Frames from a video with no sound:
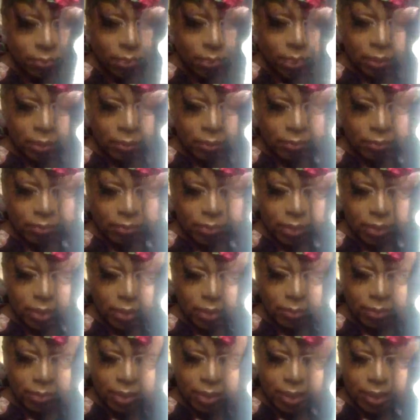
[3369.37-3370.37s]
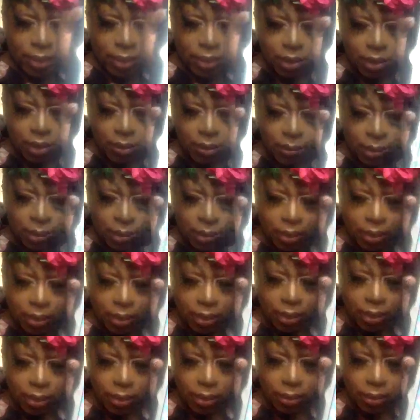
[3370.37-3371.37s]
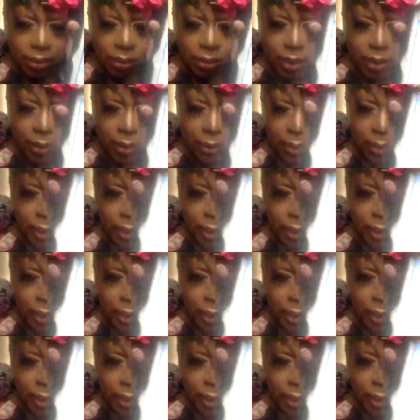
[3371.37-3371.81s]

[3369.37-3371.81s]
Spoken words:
Oh, I'm trying to show it to you. There we